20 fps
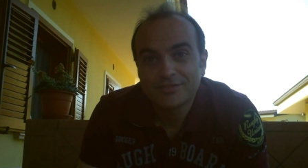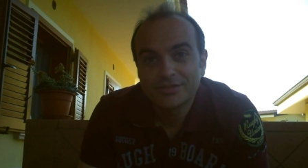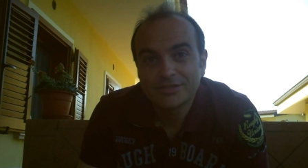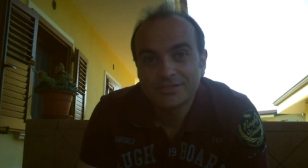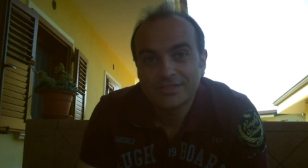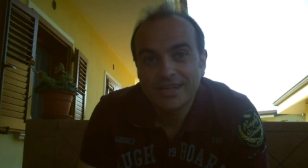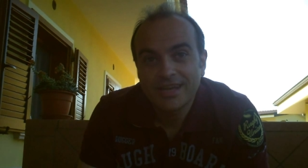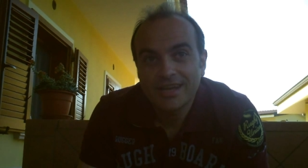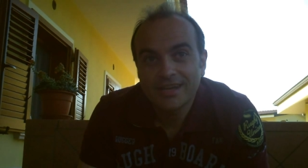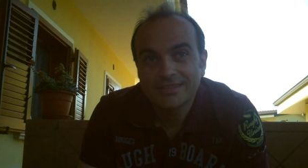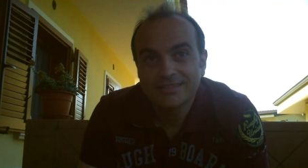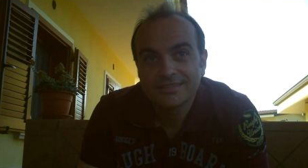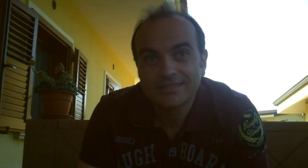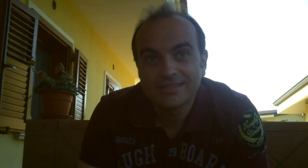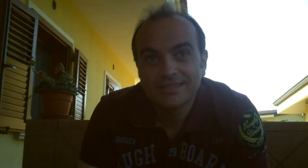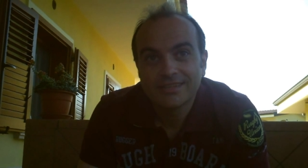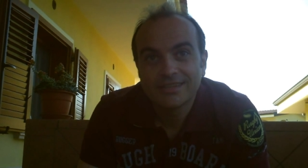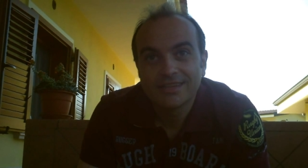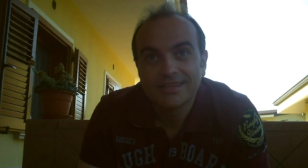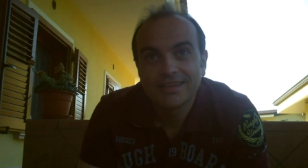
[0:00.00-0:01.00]
after
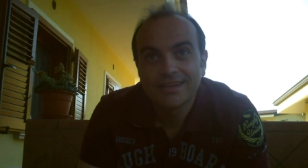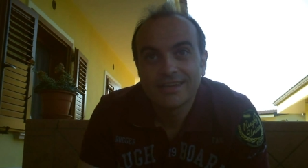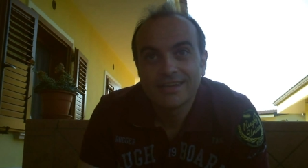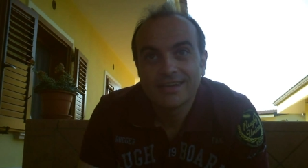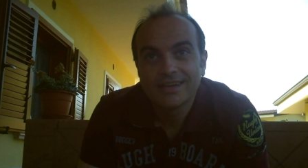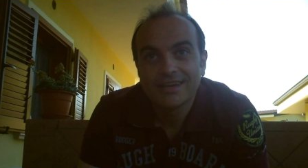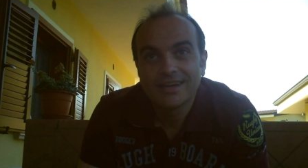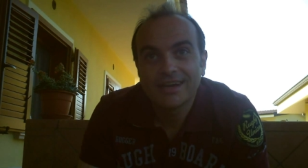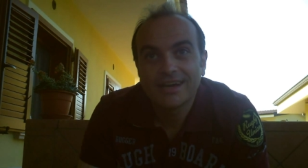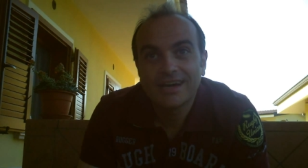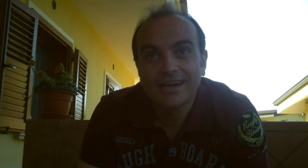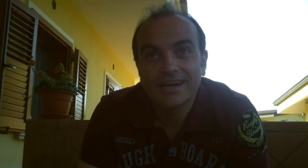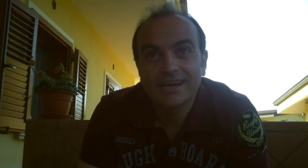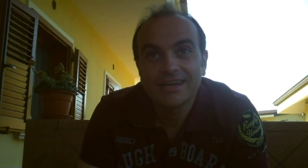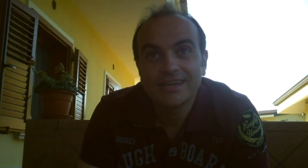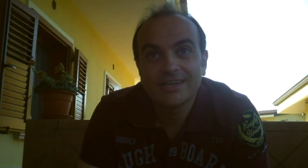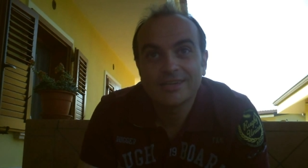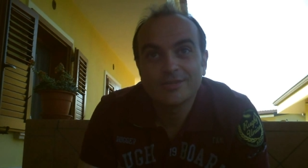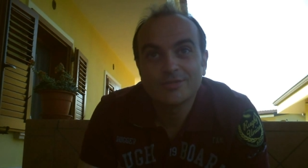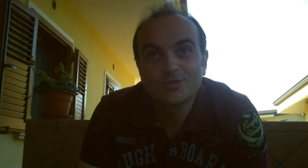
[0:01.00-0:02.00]
that
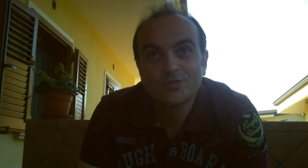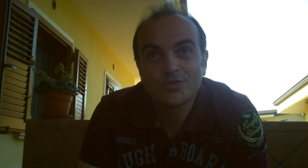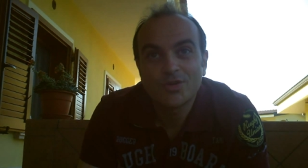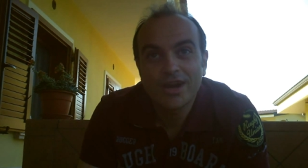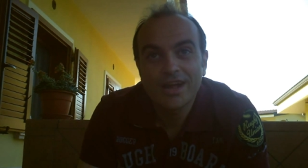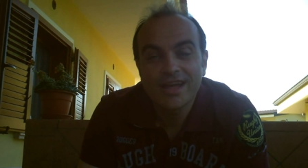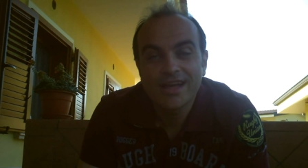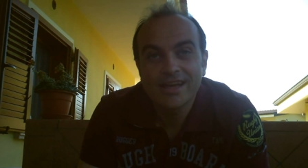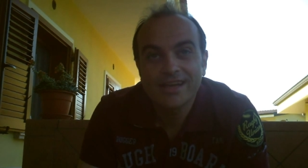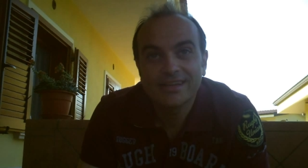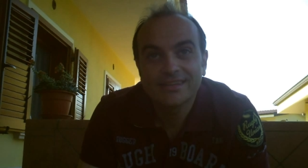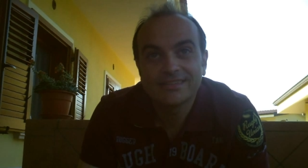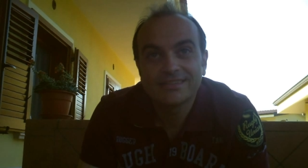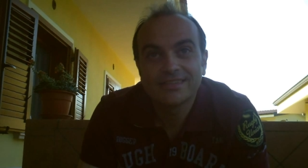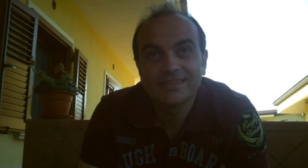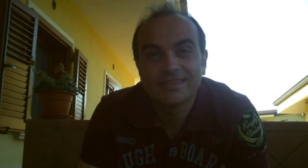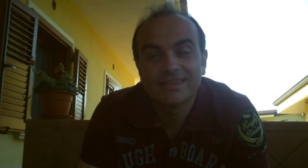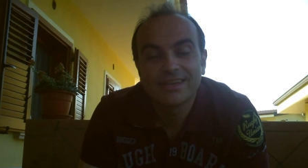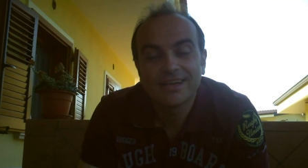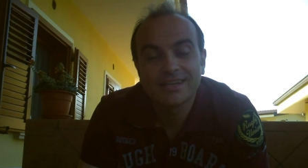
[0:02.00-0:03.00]
I
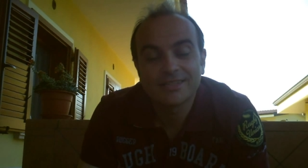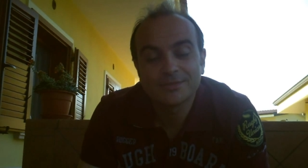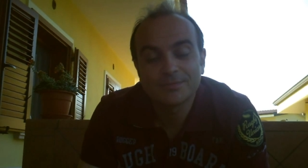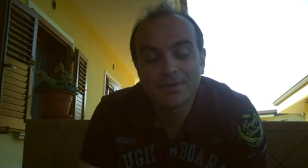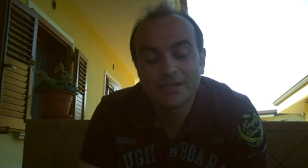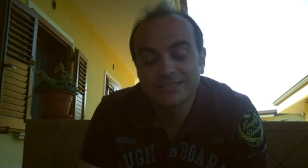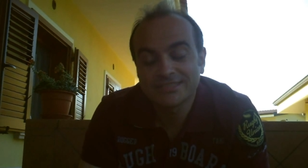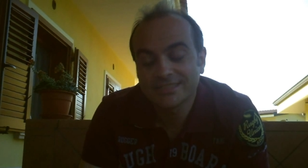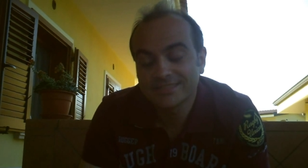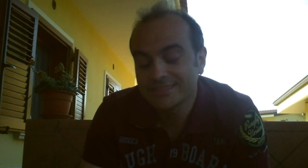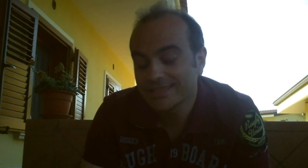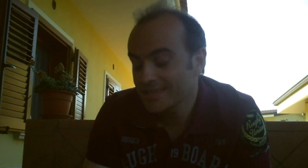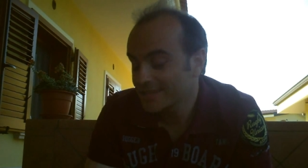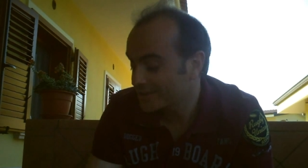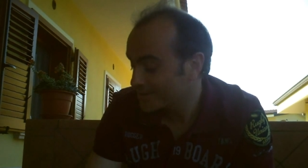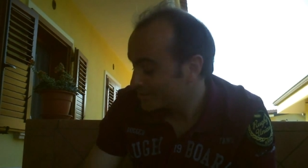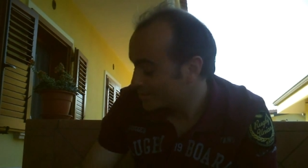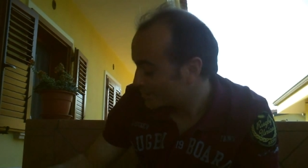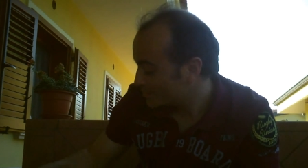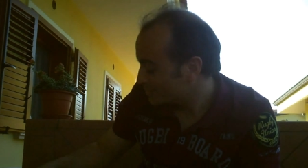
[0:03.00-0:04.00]
read as much as
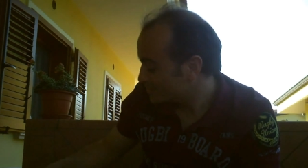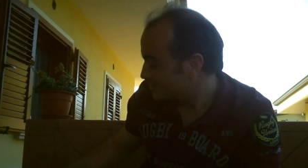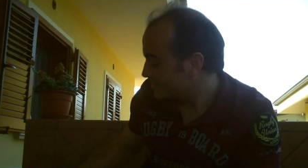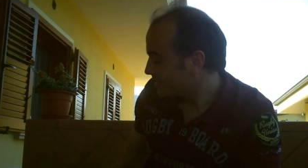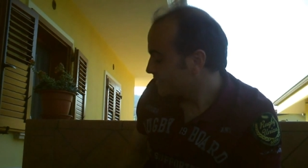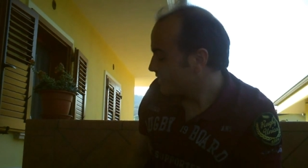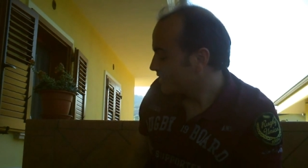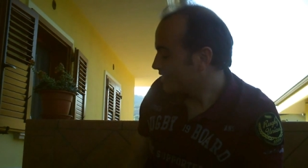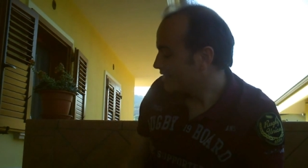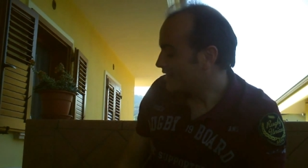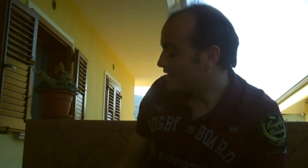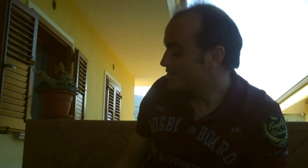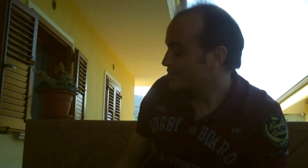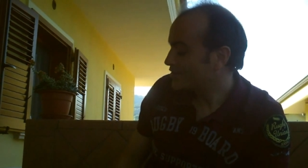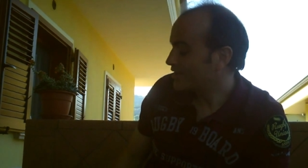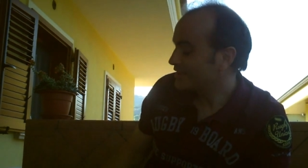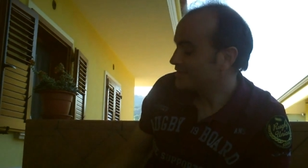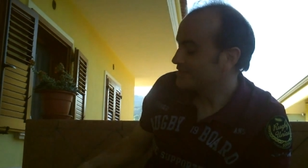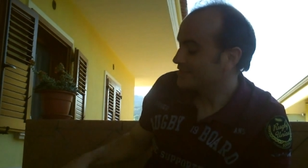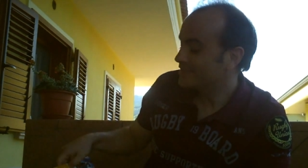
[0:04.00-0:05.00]
I could. I
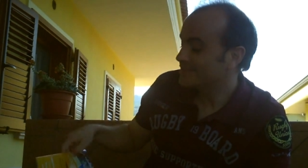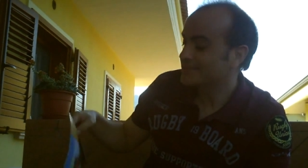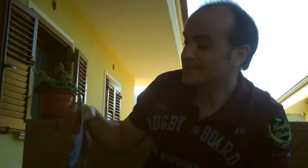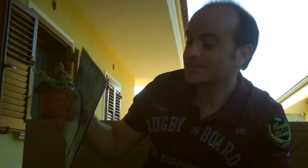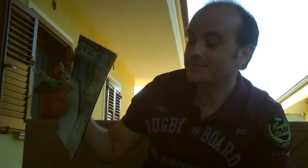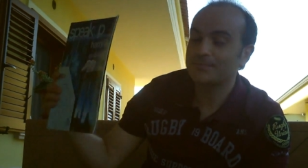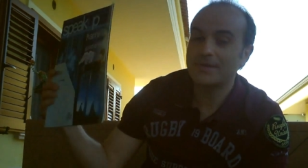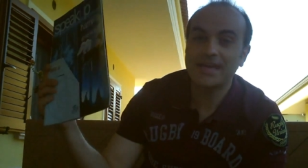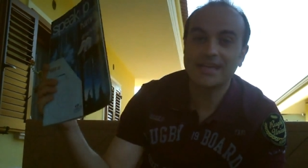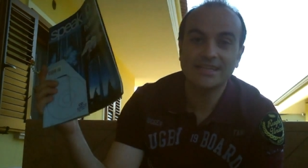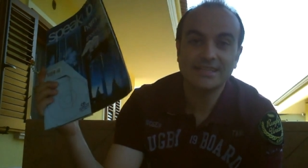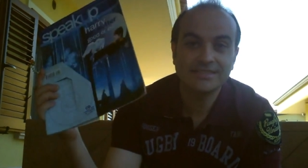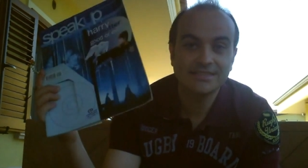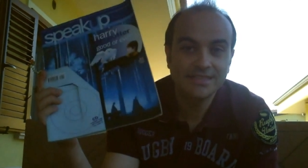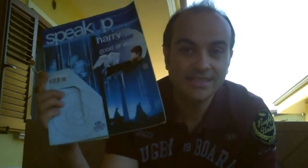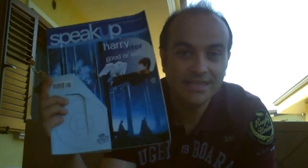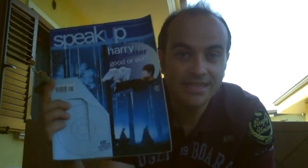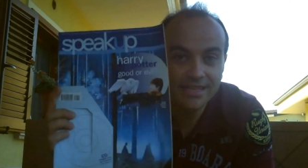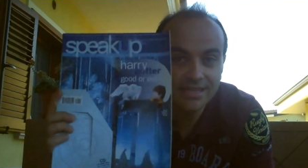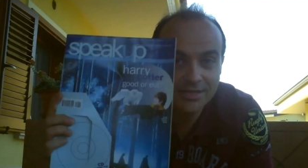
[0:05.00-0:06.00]
read this
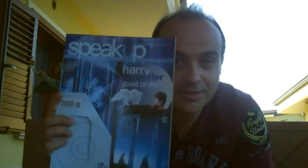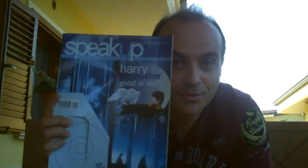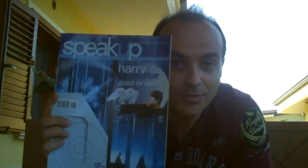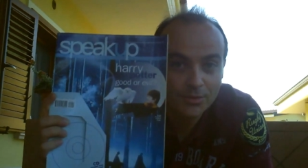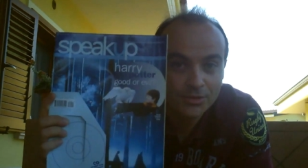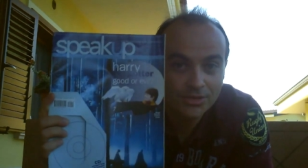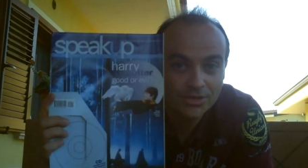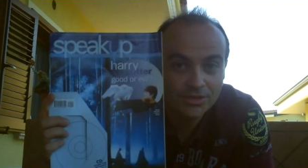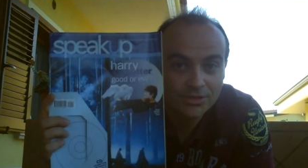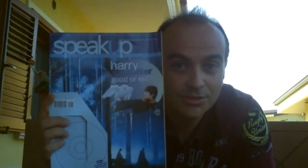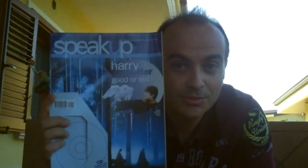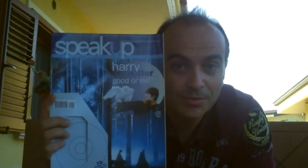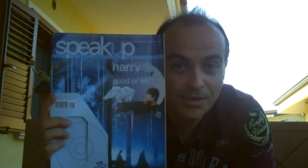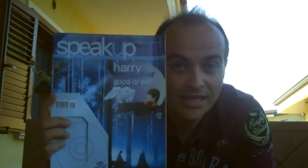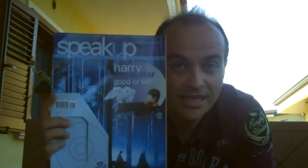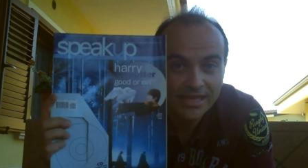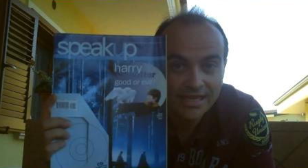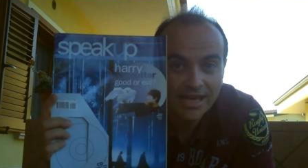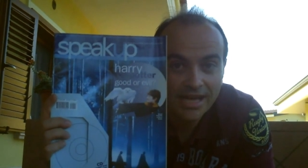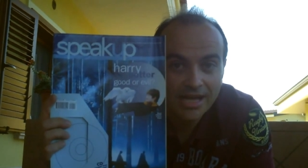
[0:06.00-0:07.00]
magazine, which is
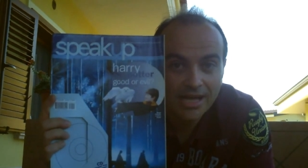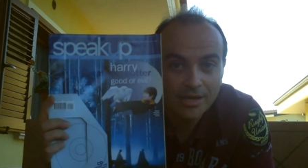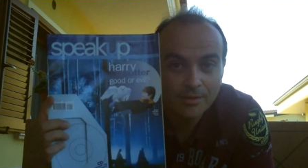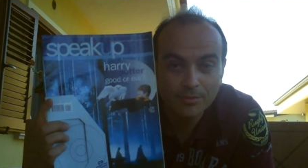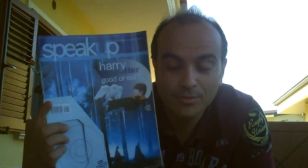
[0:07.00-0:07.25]
Speak